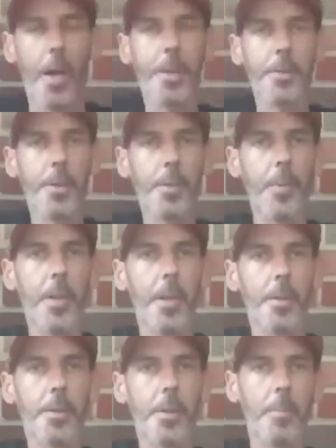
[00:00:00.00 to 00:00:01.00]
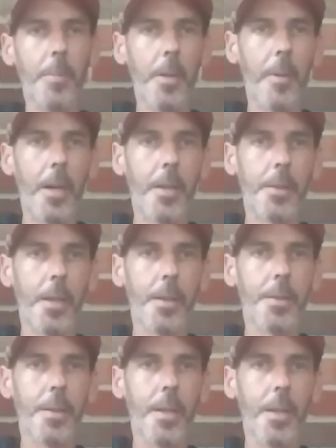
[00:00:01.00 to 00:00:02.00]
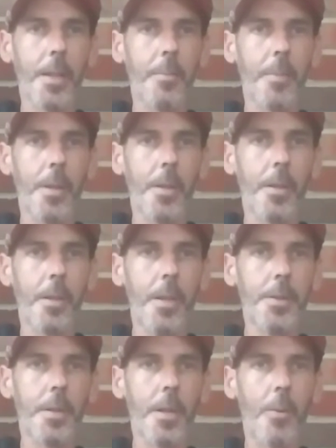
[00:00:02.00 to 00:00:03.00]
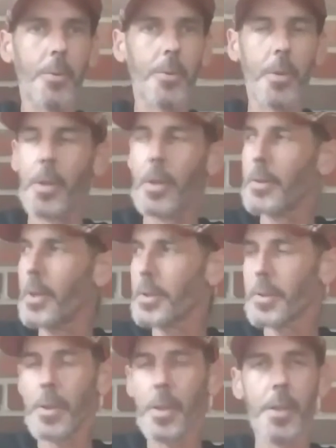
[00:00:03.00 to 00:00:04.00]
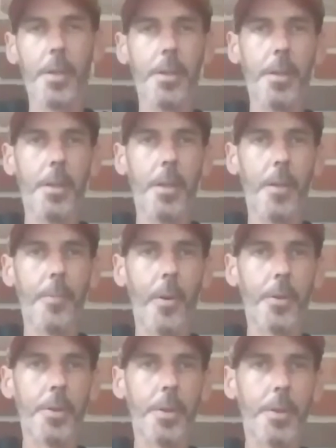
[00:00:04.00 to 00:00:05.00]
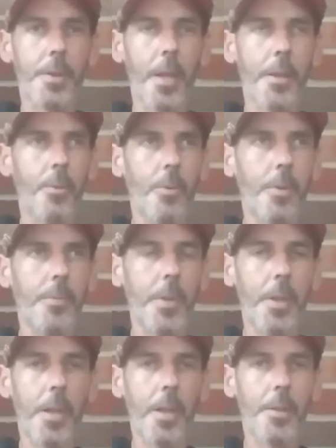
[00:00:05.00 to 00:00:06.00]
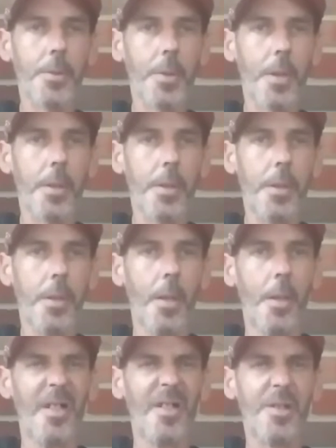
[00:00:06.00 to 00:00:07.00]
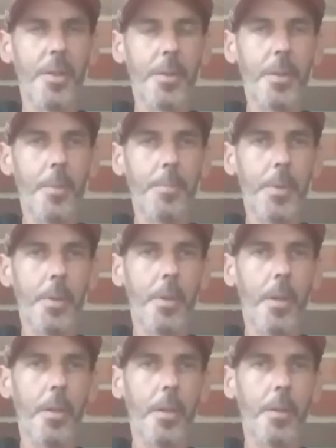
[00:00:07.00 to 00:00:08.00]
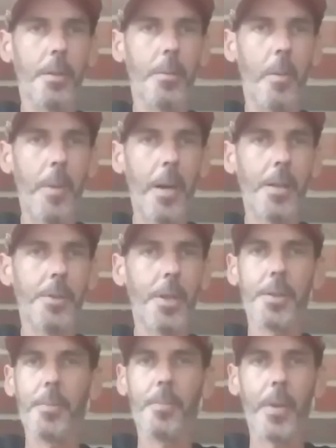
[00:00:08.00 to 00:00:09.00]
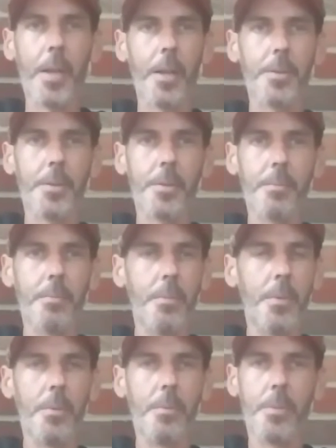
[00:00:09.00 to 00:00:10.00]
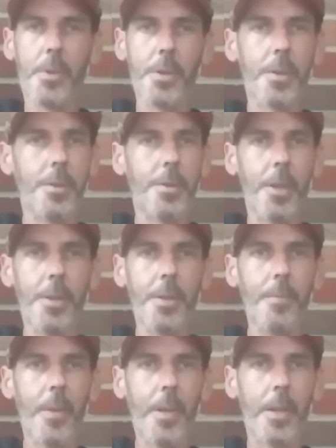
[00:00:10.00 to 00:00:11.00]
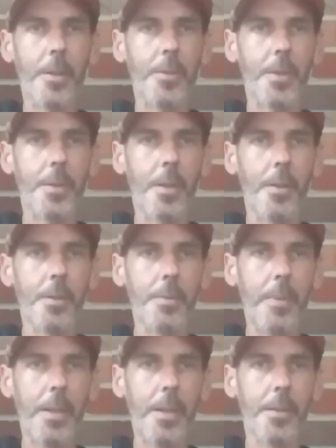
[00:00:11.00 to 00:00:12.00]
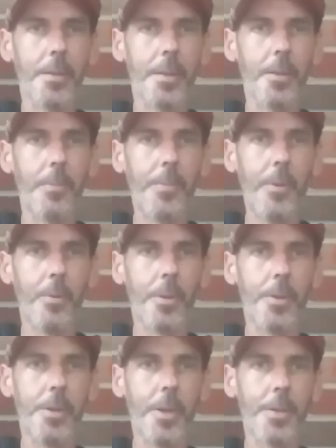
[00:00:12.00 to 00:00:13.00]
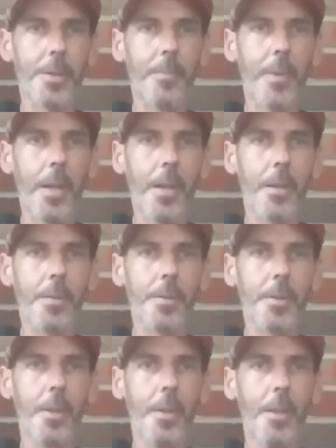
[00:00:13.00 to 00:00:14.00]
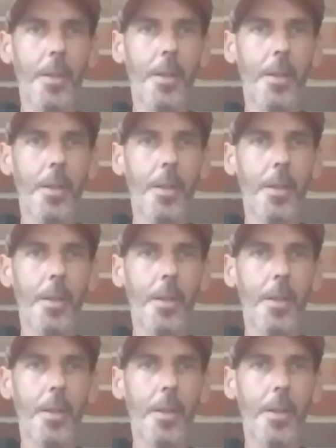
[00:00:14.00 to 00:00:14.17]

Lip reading: Hey, so this video is going to be about that same engine I was working on yesterday, the FR691V Kawasaki. Just something about adjusting valves. Just adjusting valves, that's all it's about. So if you want to adjust some valves,